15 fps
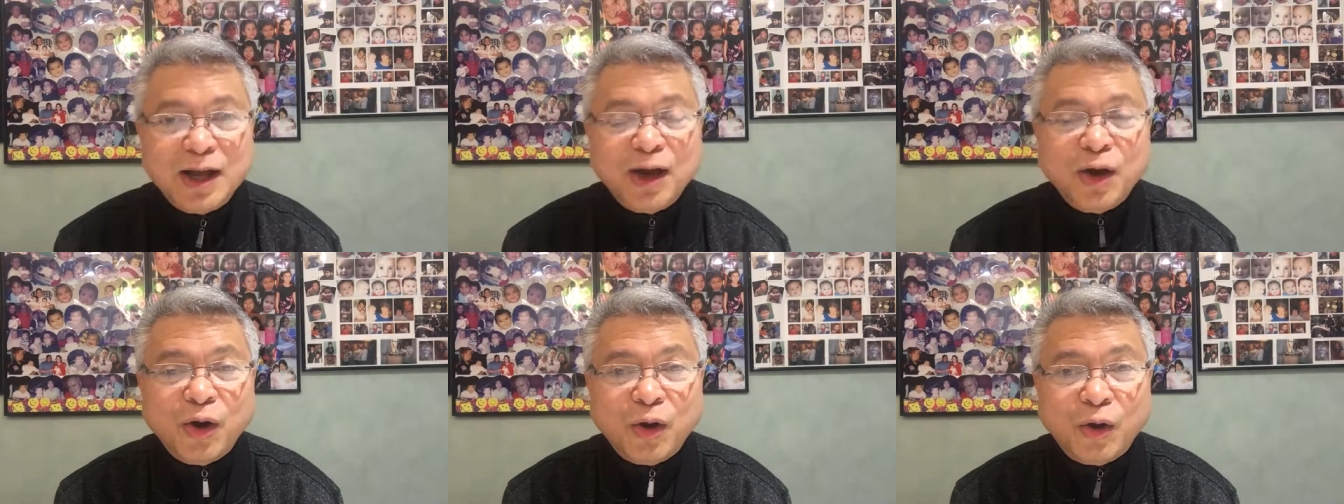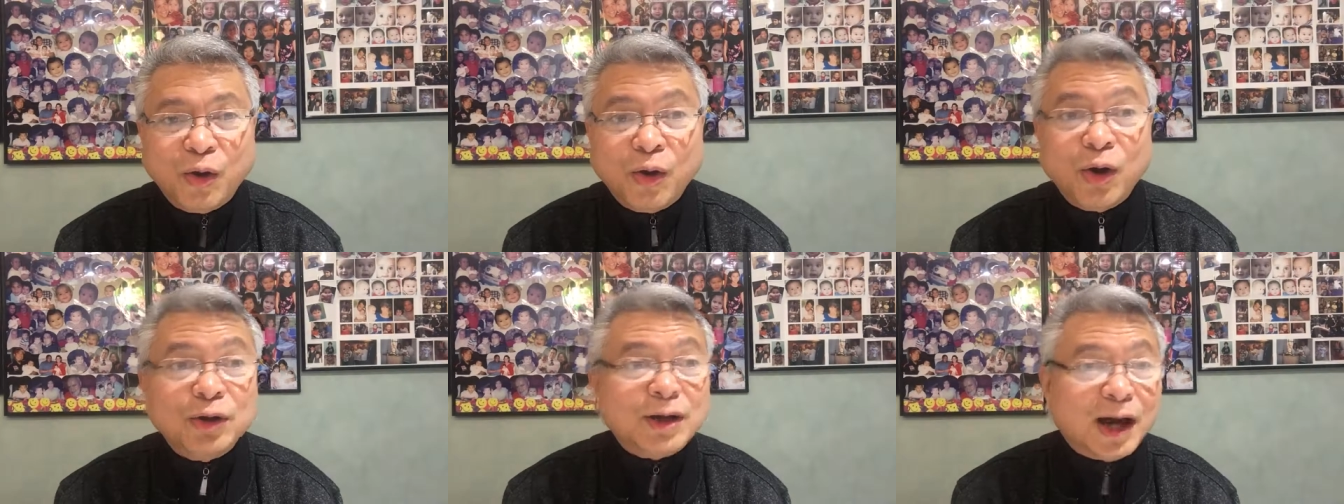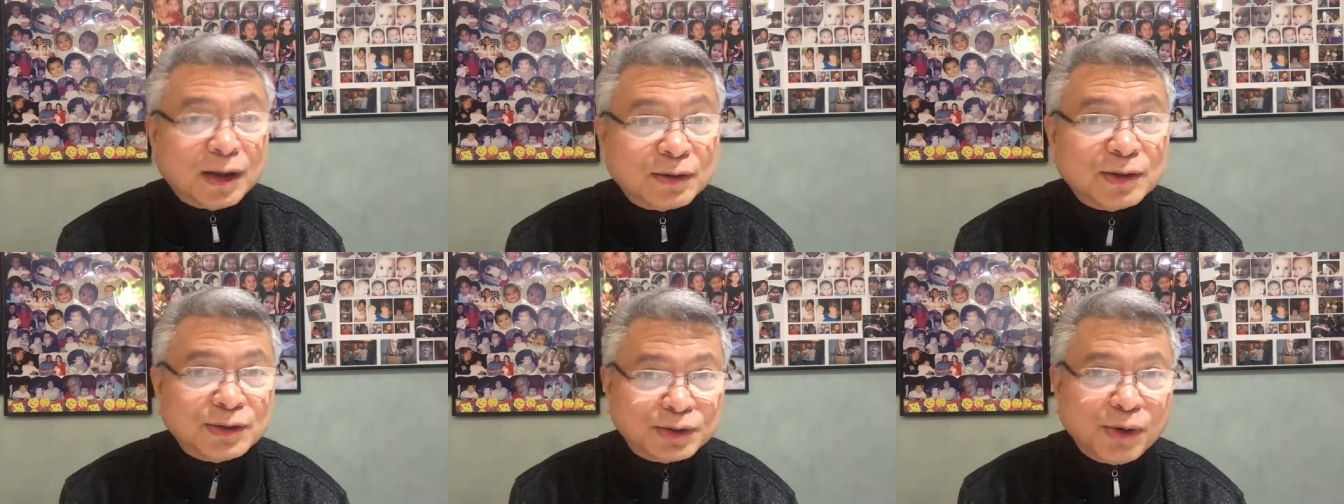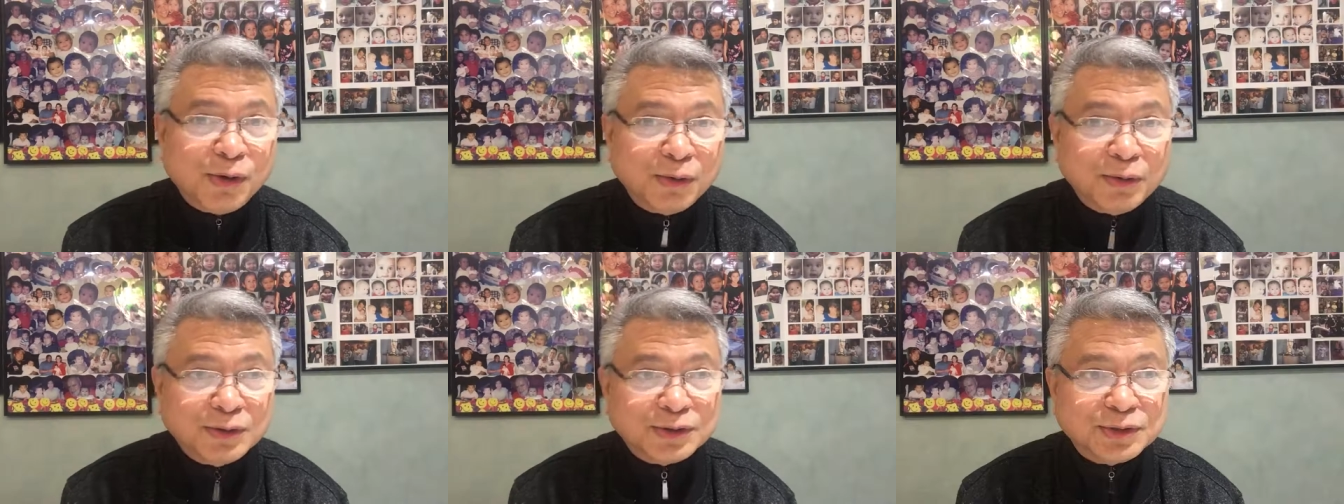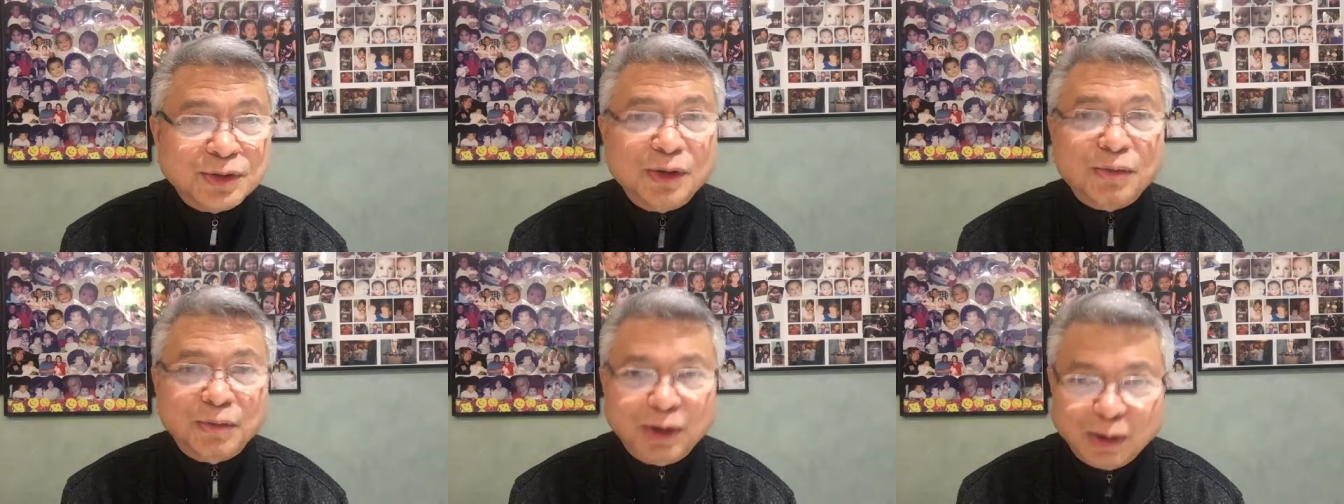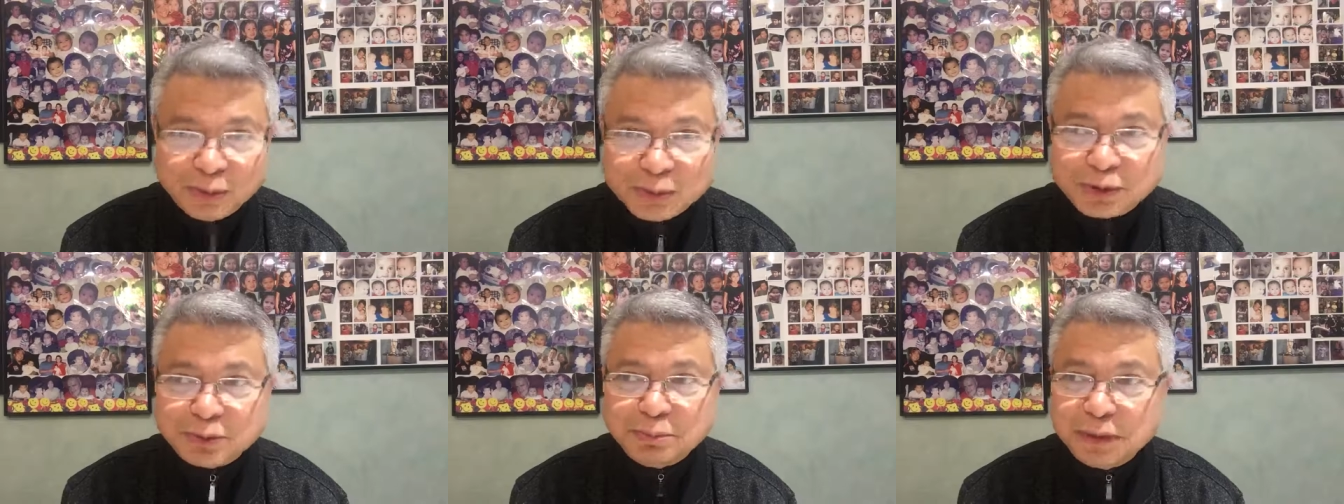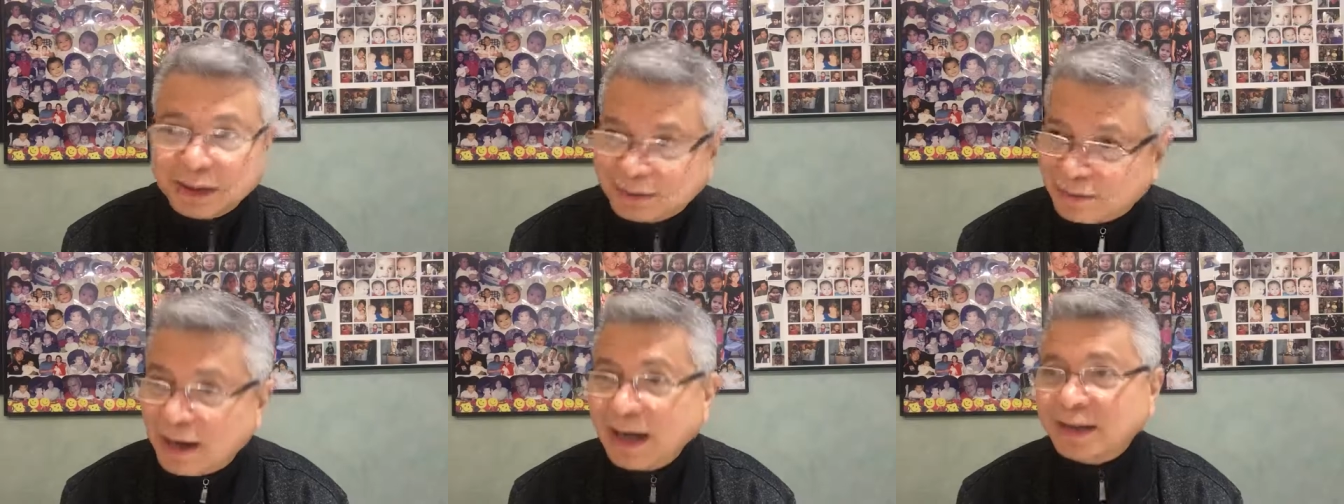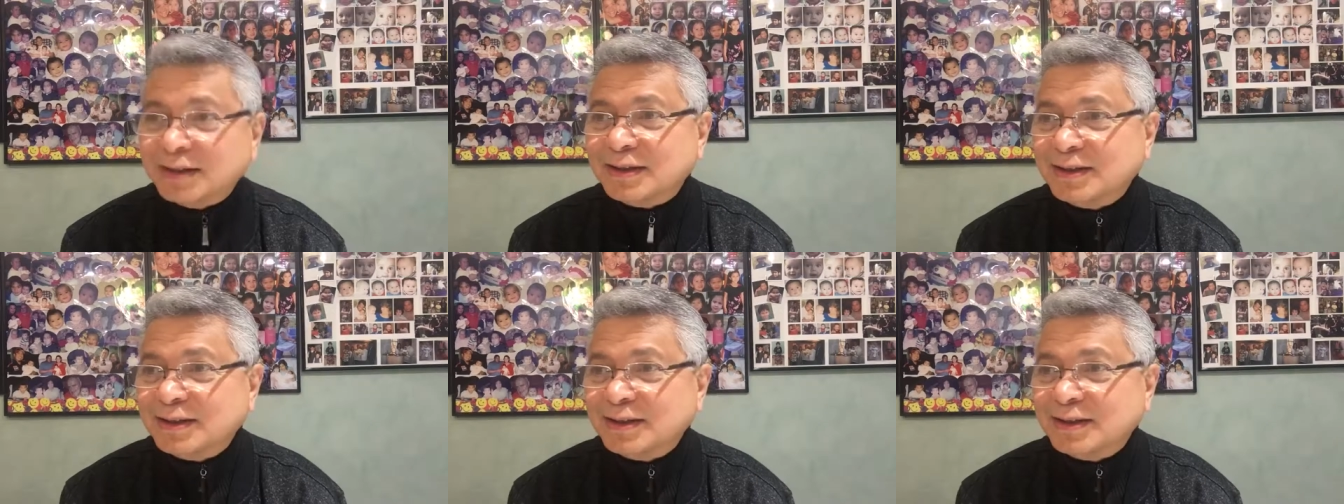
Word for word: on other souls will also be great.